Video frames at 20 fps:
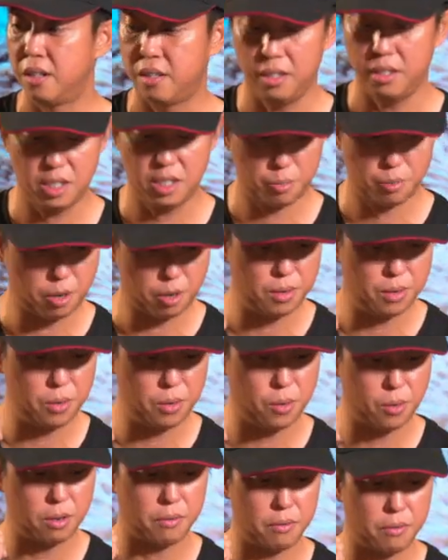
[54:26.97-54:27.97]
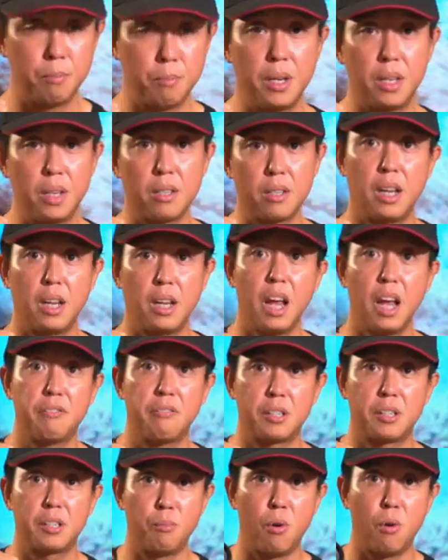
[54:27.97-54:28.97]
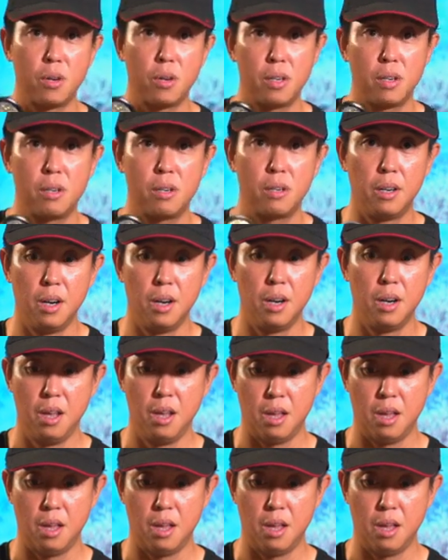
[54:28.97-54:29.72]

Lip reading: This is probably one of the biggest. They have smaller